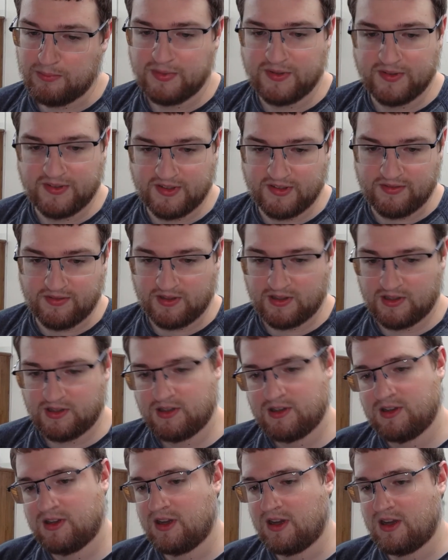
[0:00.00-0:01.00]
Pacific,
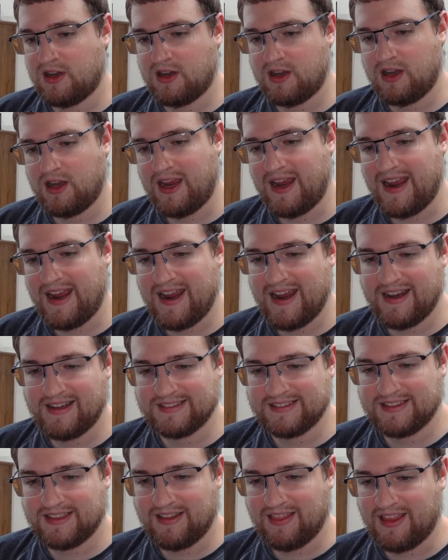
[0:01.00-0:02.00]

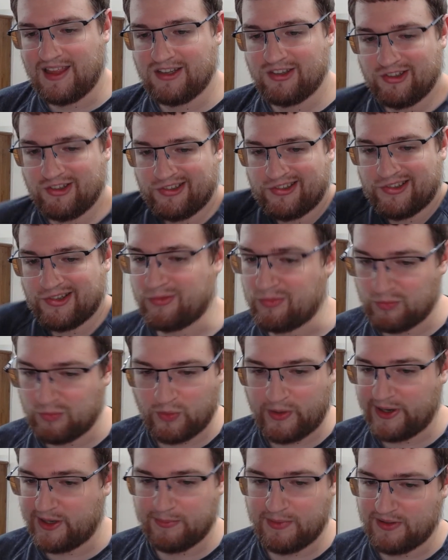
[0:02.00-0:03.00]
and then just at
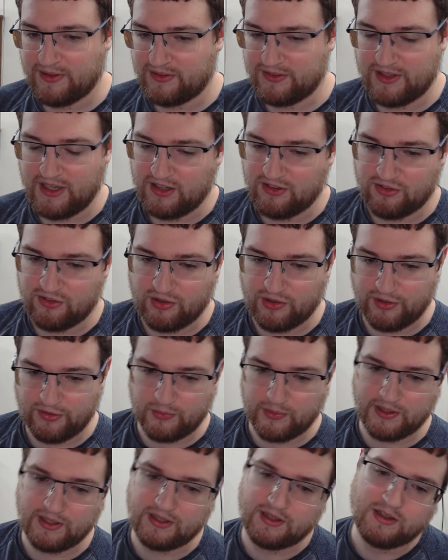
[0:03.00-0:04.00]
random other days during the
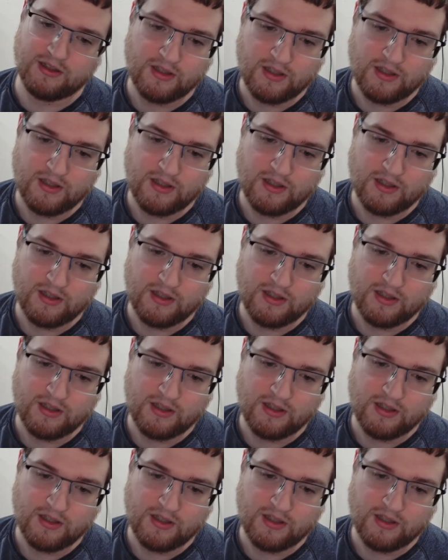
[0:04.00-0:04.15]
week.